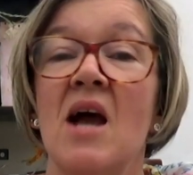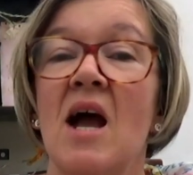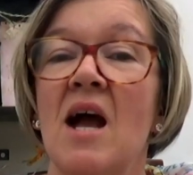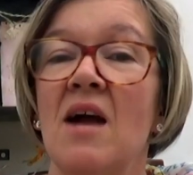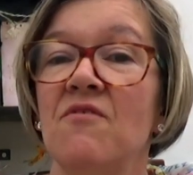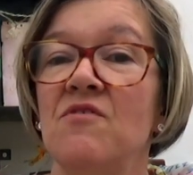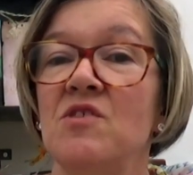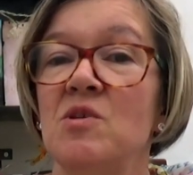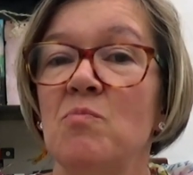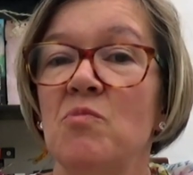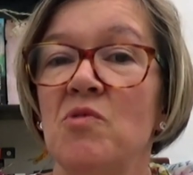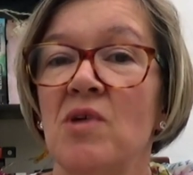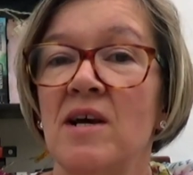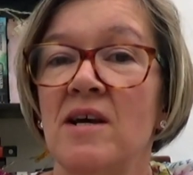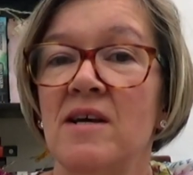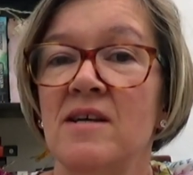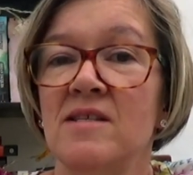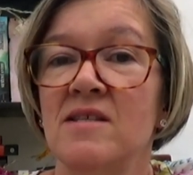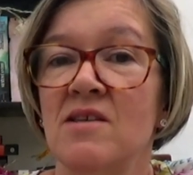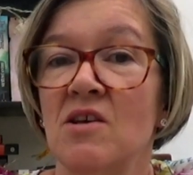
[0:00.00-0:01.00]
After
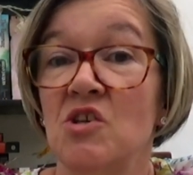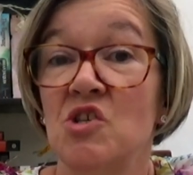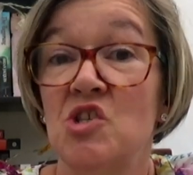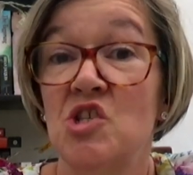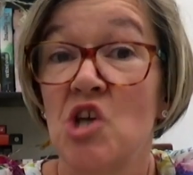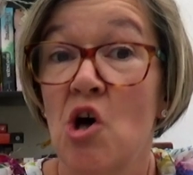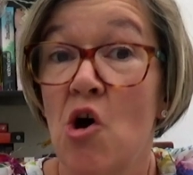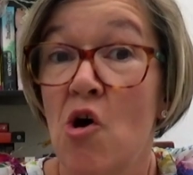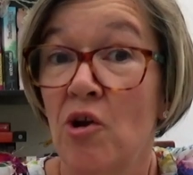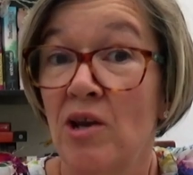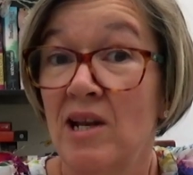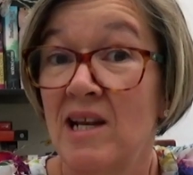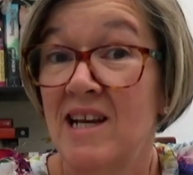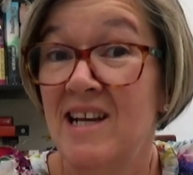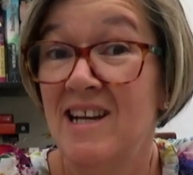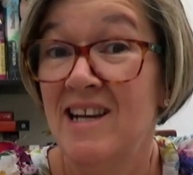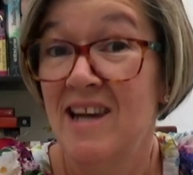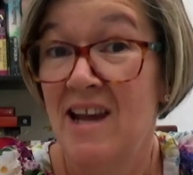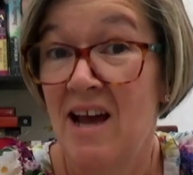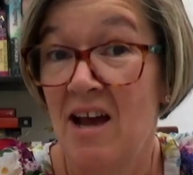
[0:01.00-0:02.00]
prayers,
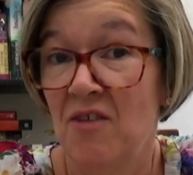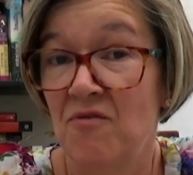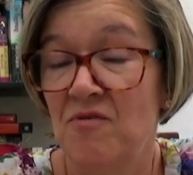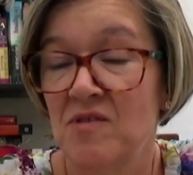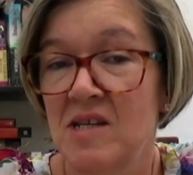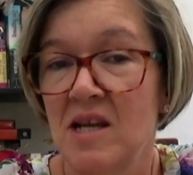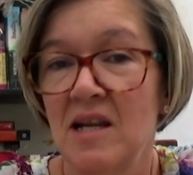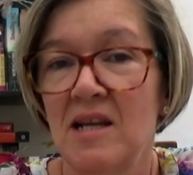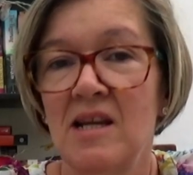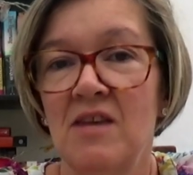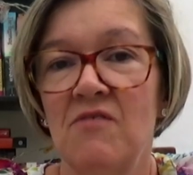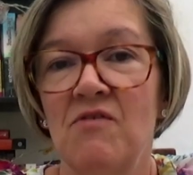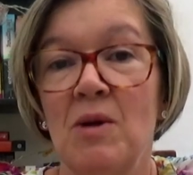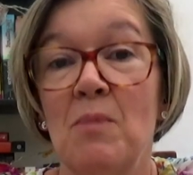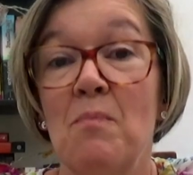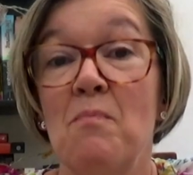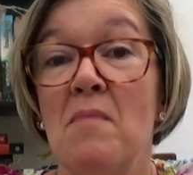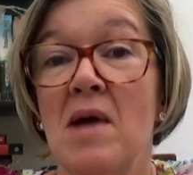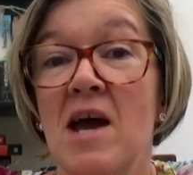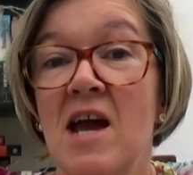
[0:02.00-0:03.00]
Darnley left,
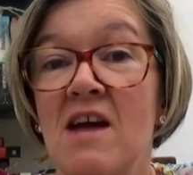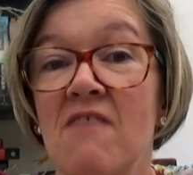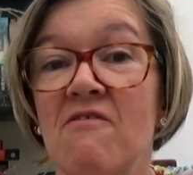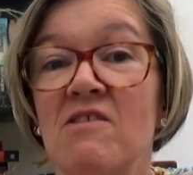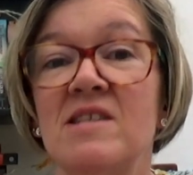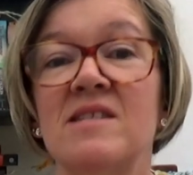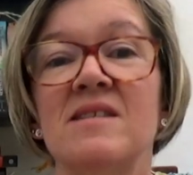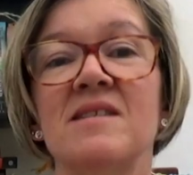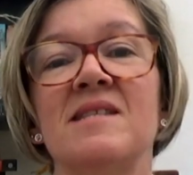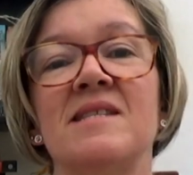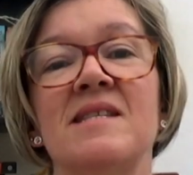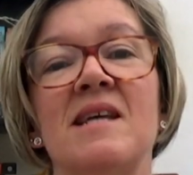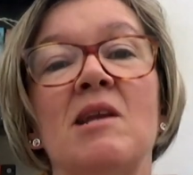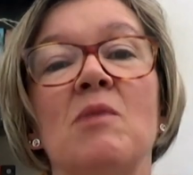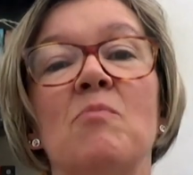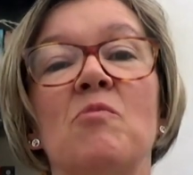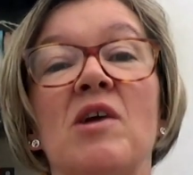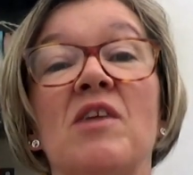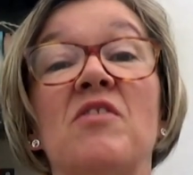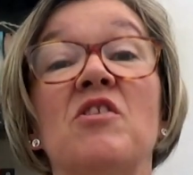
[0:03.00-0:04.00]
leaving Mary to
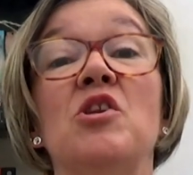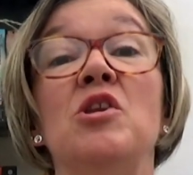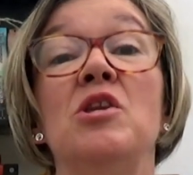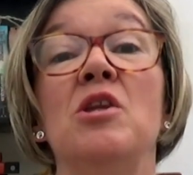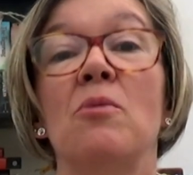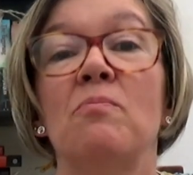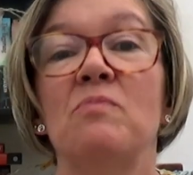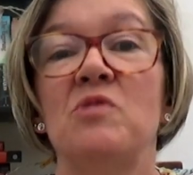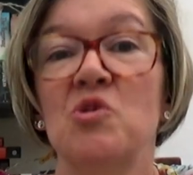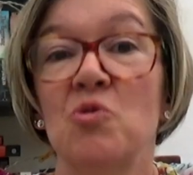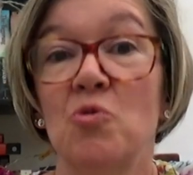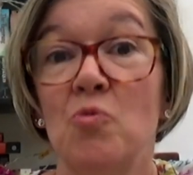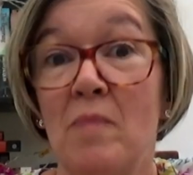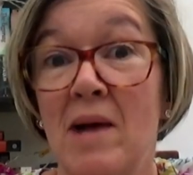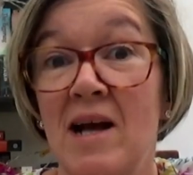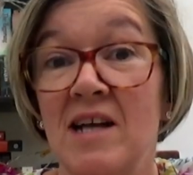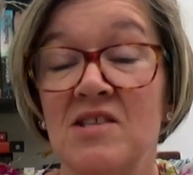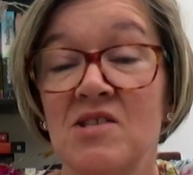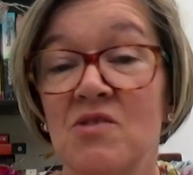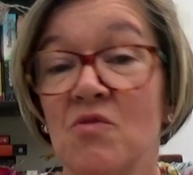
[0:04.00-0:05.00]
celebrate the nuptial
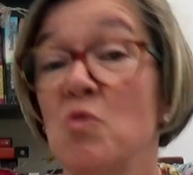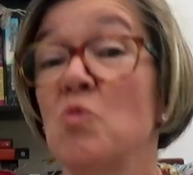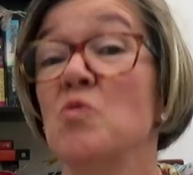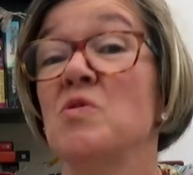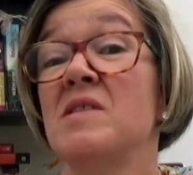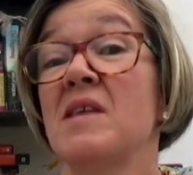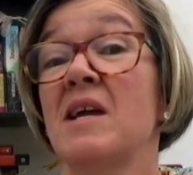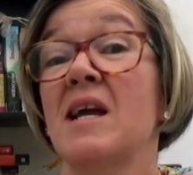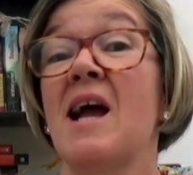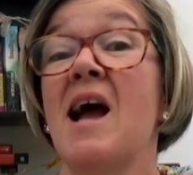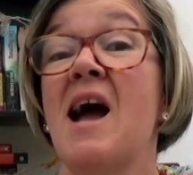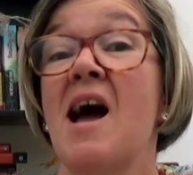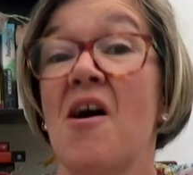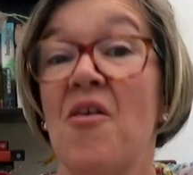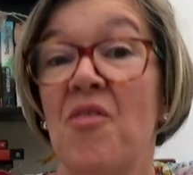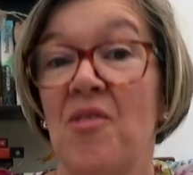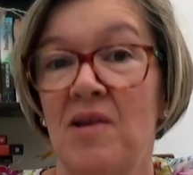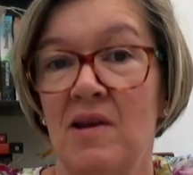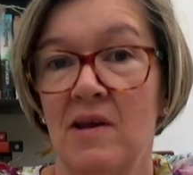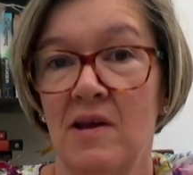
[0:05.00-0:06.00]
mass, of course the
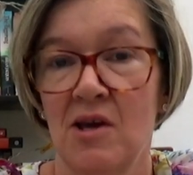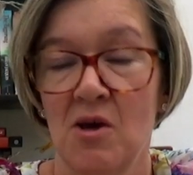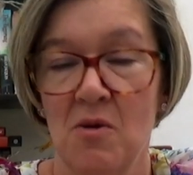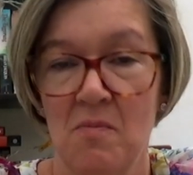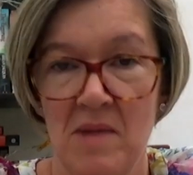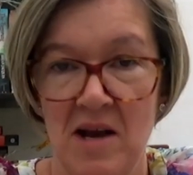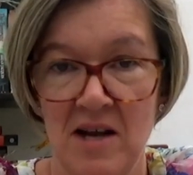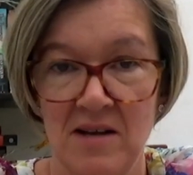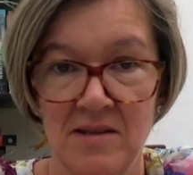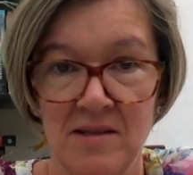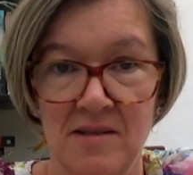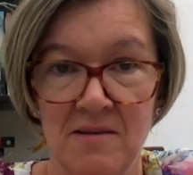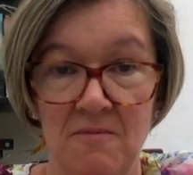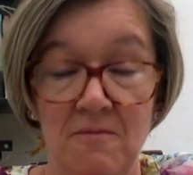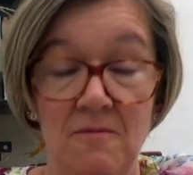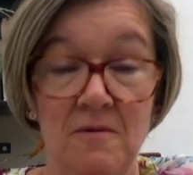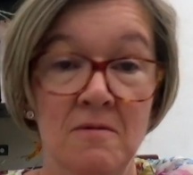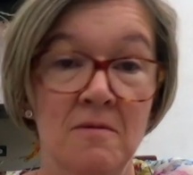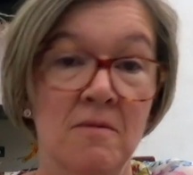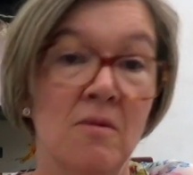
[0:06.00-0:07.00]
Catholic mass,
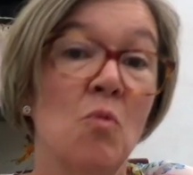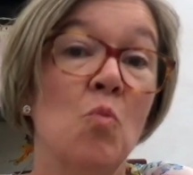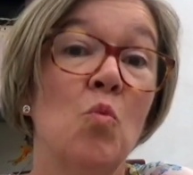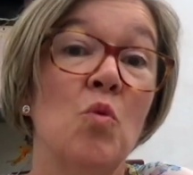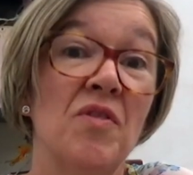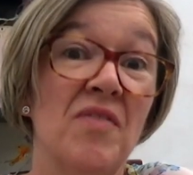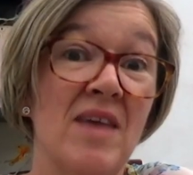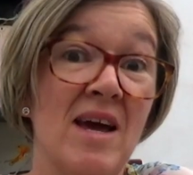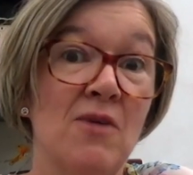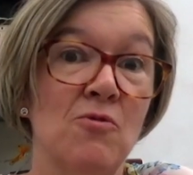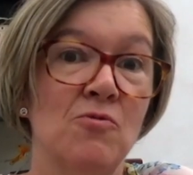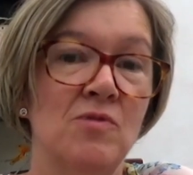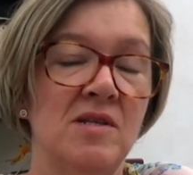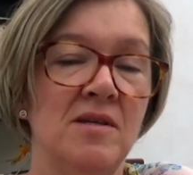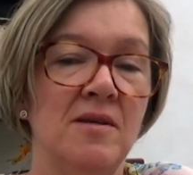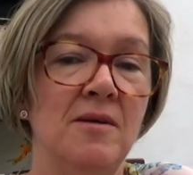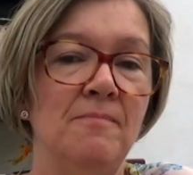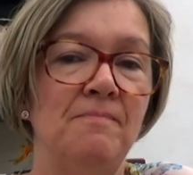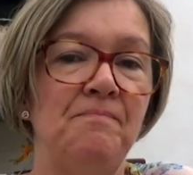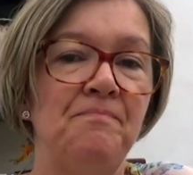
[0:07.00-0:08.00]
without
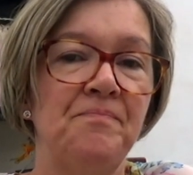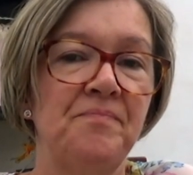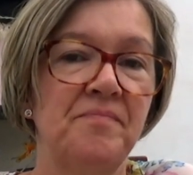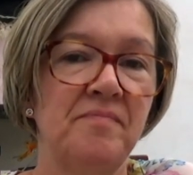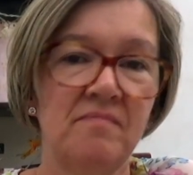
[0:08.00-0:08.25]
him.